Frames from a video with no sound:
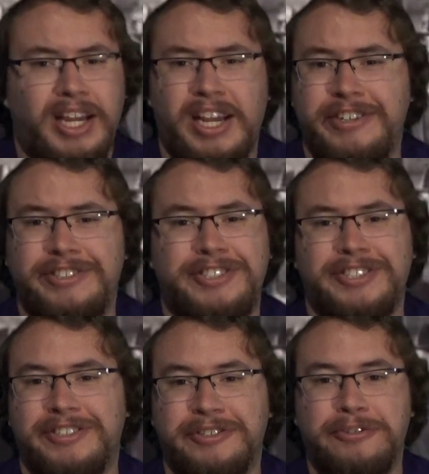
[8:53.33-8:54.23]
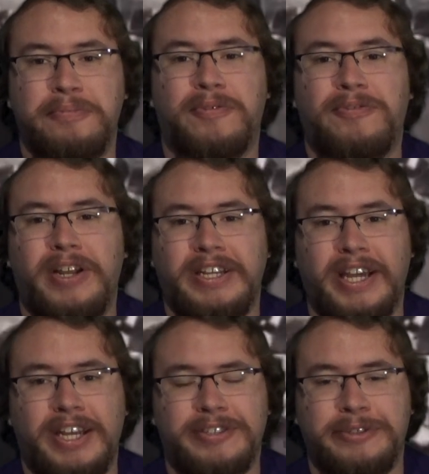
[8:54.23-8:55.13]
It's just a super fun
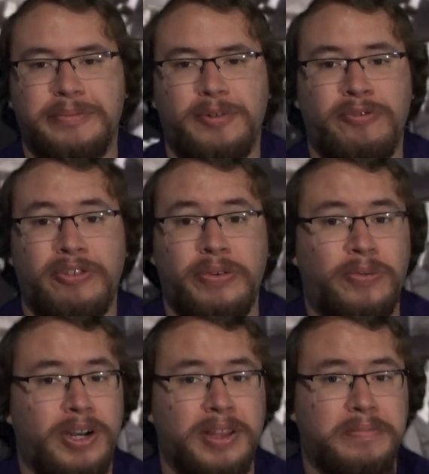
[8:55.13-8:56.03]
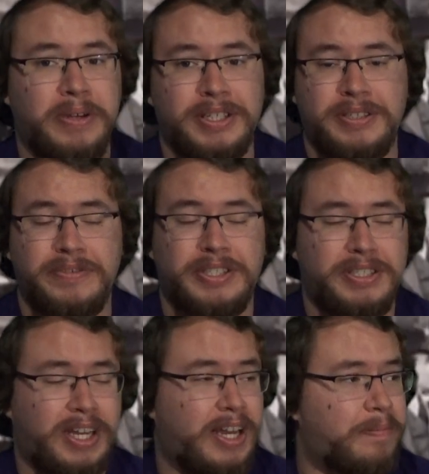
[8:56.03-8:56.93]
gangster movie, one of the best of its
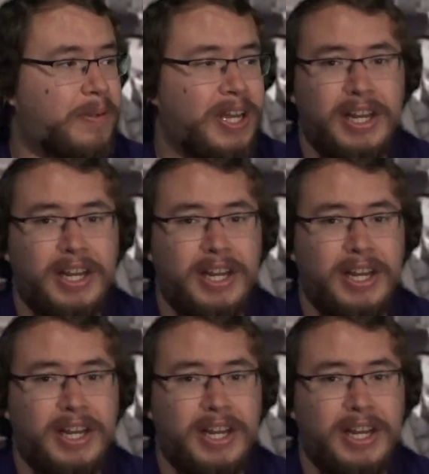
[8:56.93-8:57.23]
time,